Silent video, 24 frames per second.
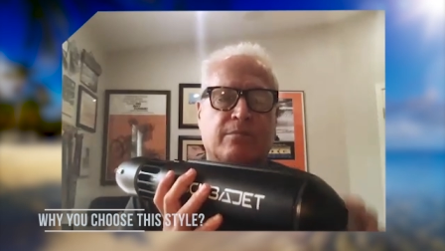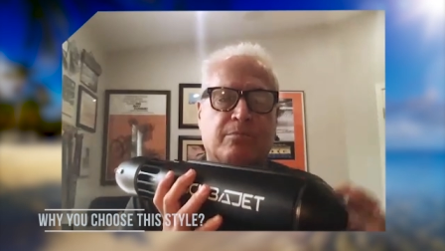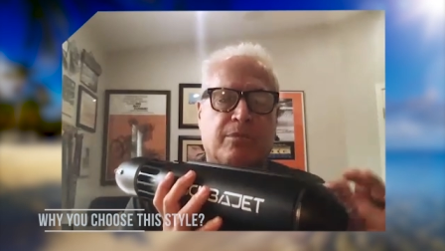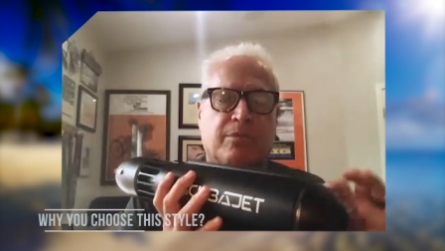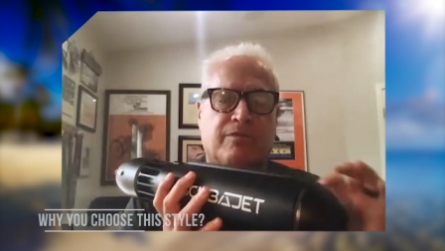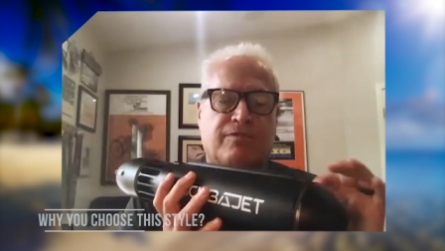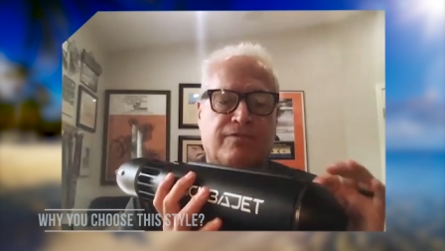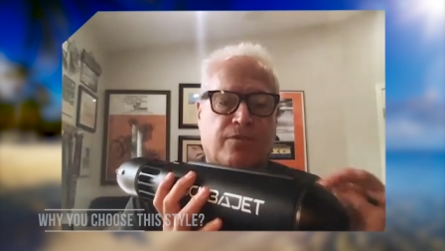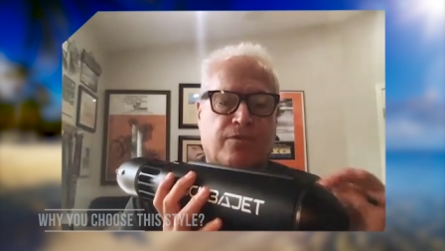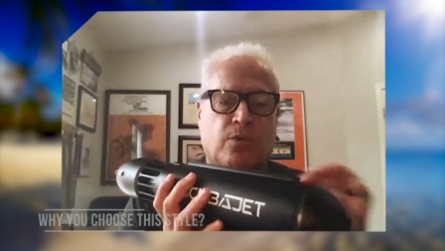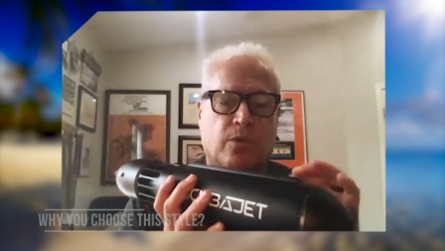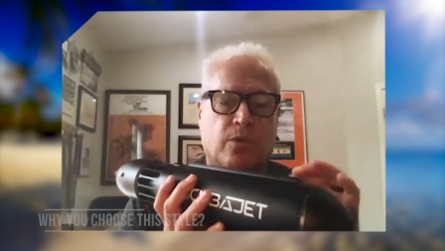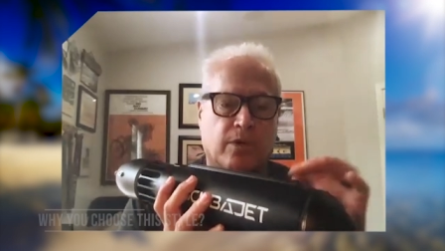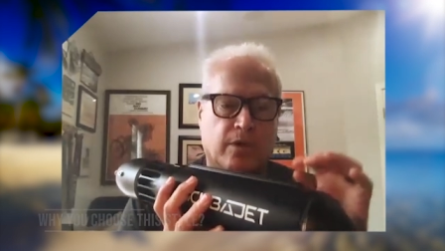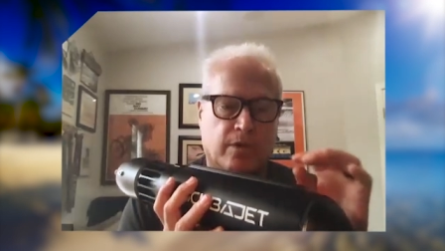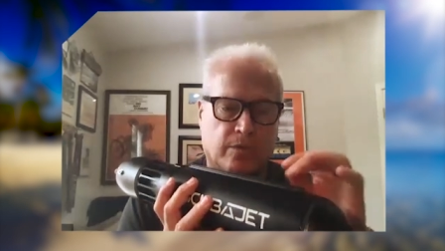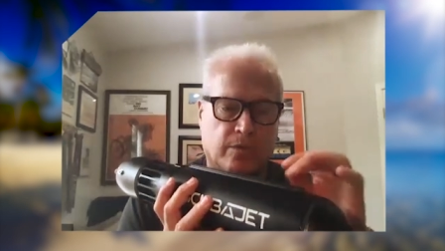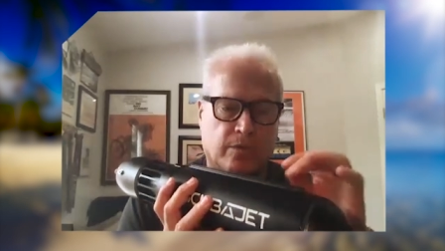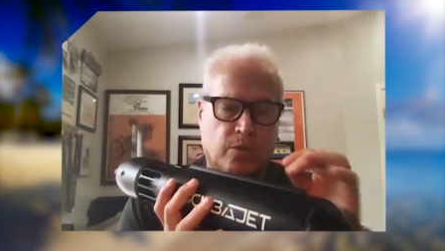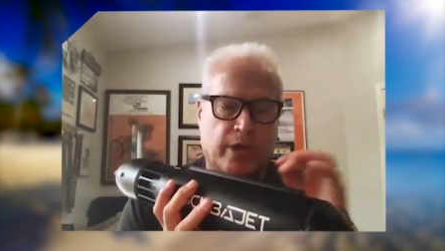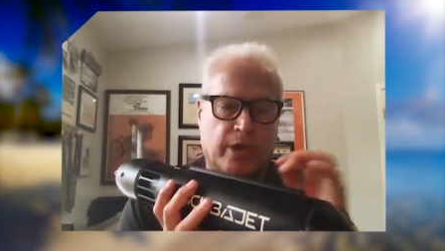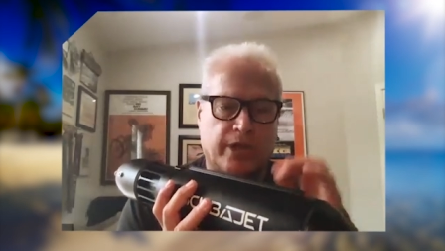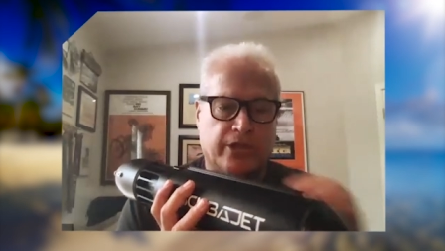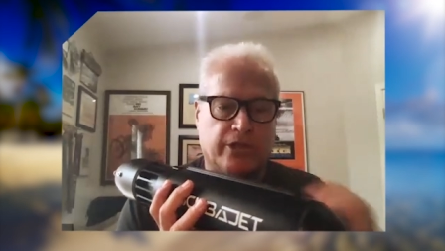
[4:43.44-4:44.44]
before
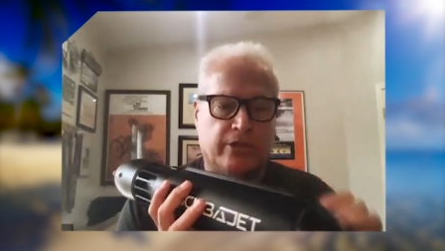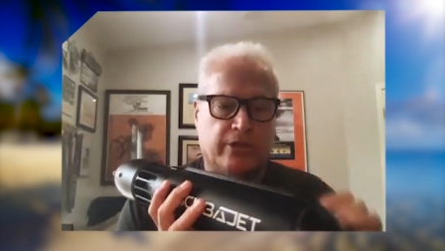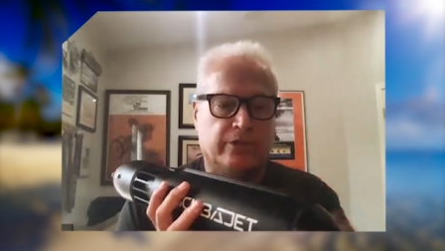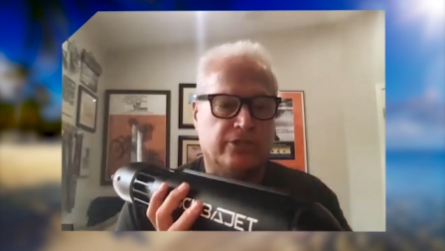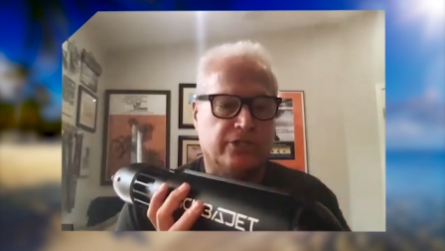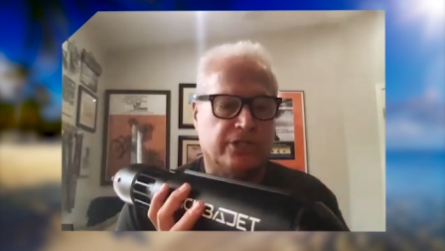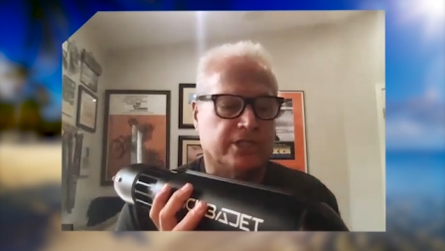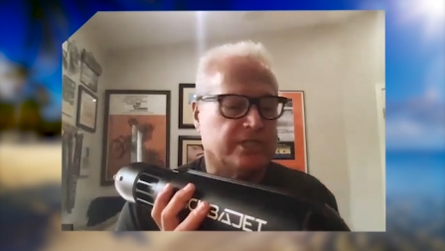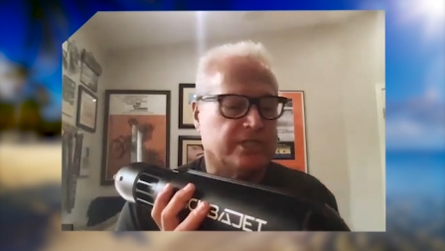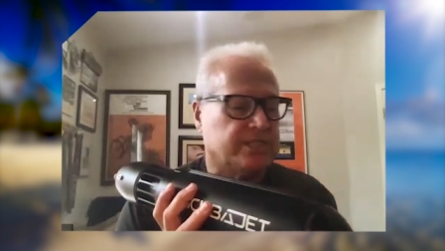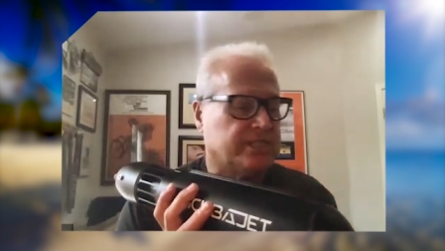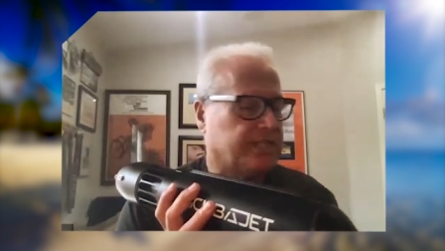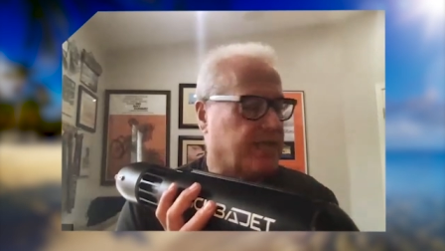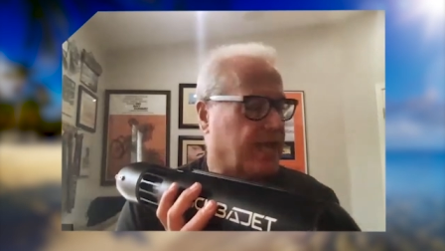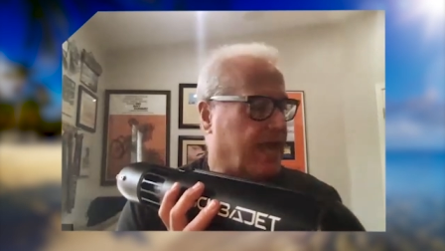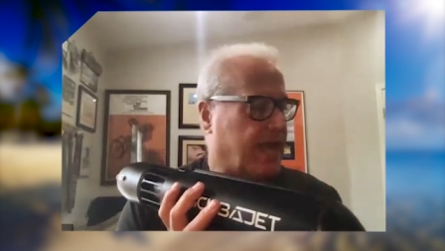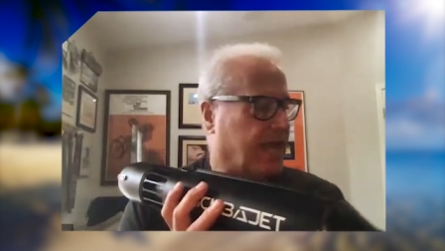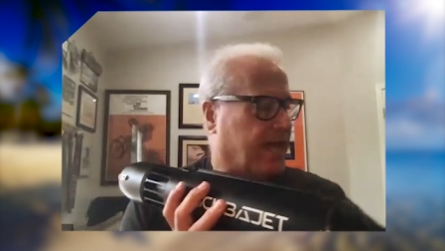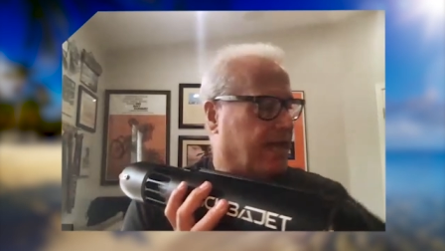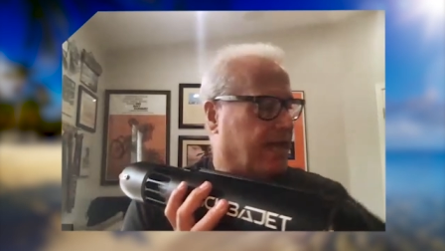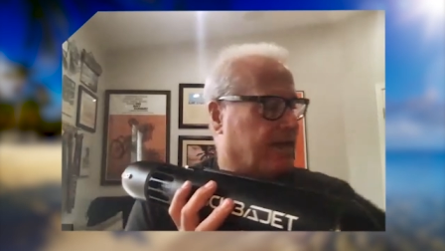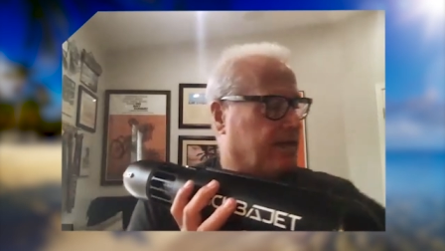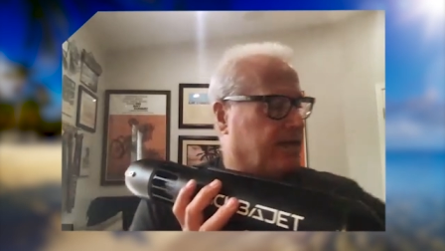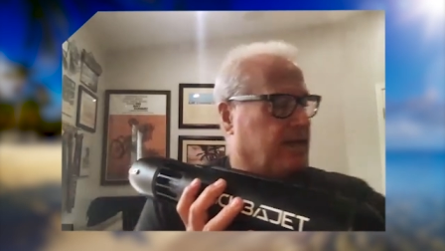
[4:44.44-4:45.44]
what you just
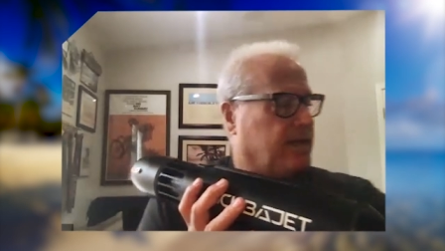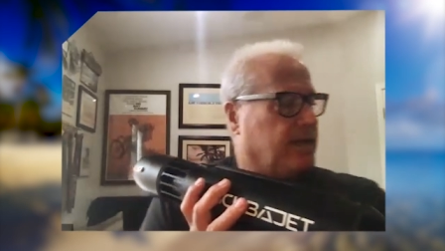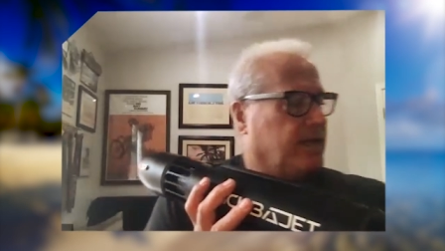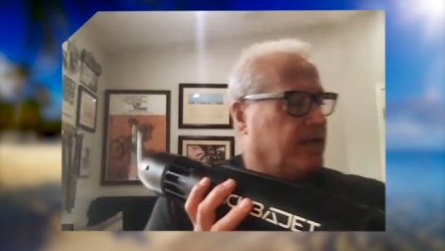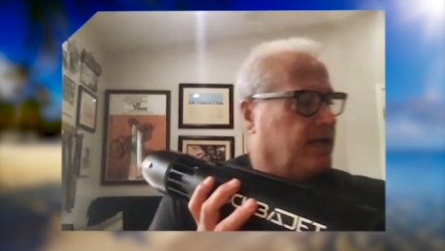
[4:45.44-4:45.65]
said,